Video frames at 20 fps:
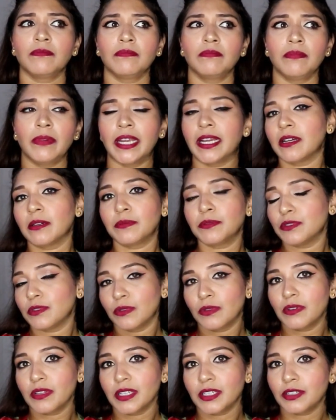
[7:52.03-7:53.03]
makeup
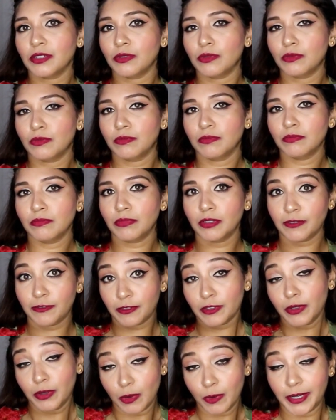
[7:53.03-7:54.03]
store that you
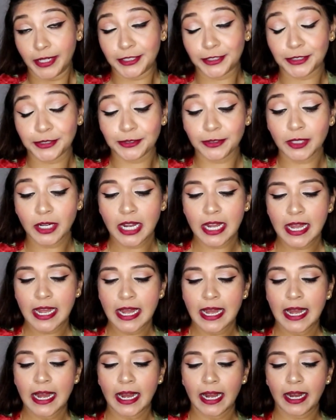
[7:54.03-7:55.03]
prefer going to.
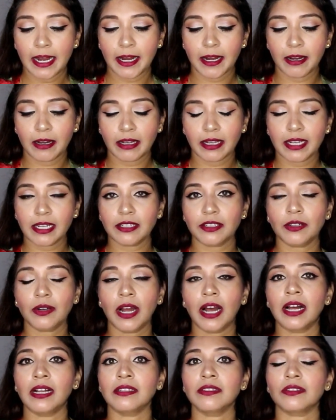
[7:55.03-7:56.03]
Get your
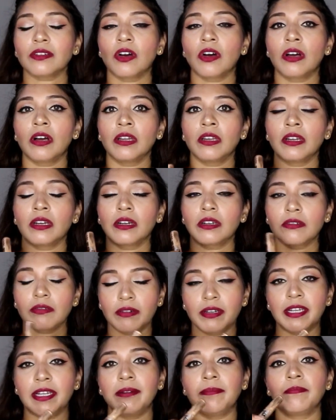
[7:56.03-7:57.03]
hands on a
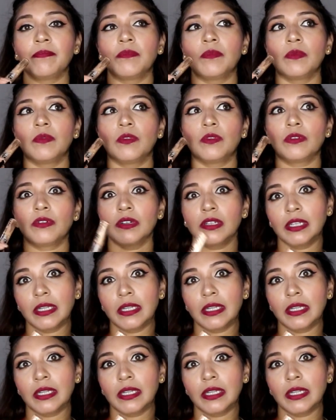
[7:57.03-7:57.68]
cream or a